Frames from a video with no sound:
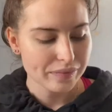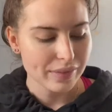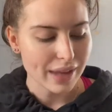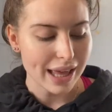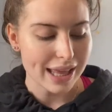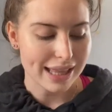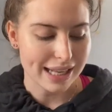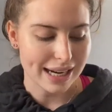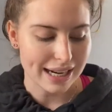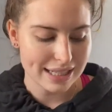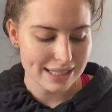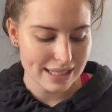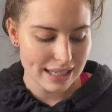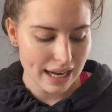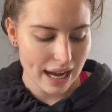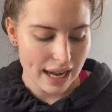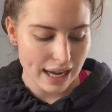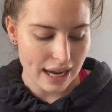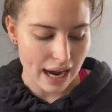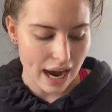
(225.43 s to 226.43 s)
The next thing
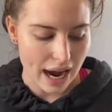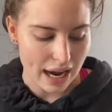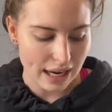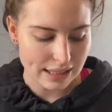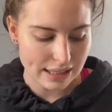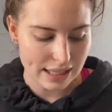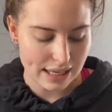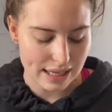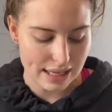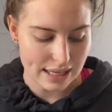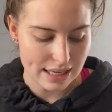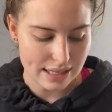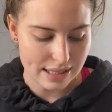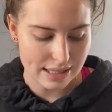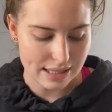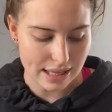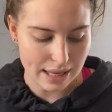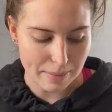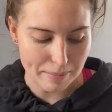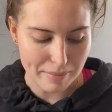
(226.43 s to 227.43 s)
I got is
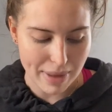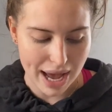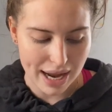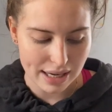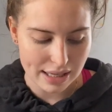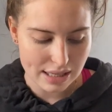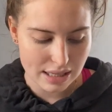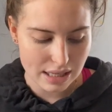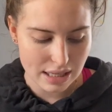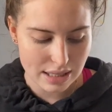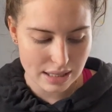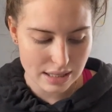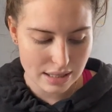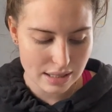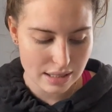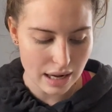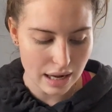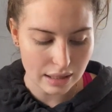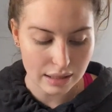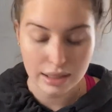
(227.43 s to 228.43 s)
the Madison
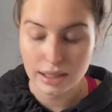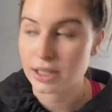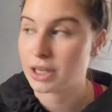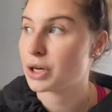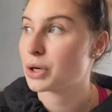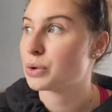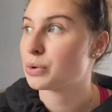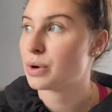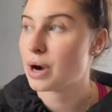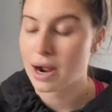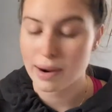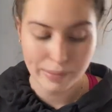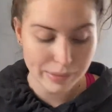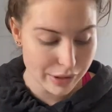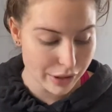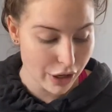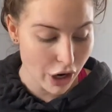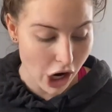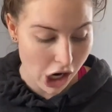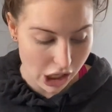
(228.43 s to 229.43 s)
Solid
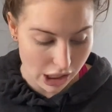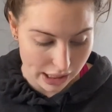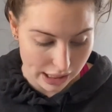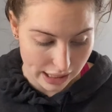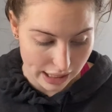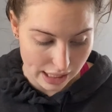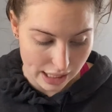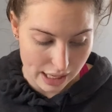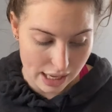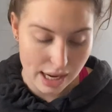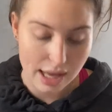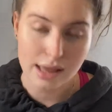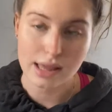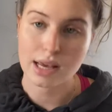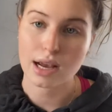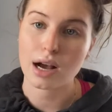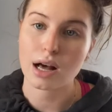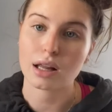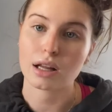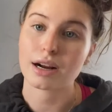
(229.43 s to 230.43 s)
Cropped Cardigan in the
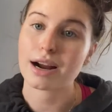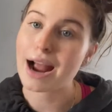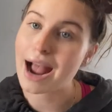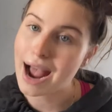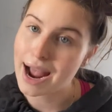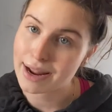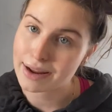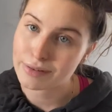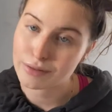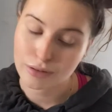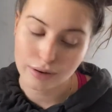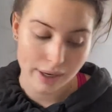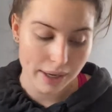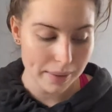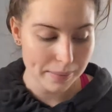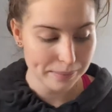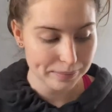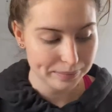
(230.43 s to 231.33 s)
color Ivory.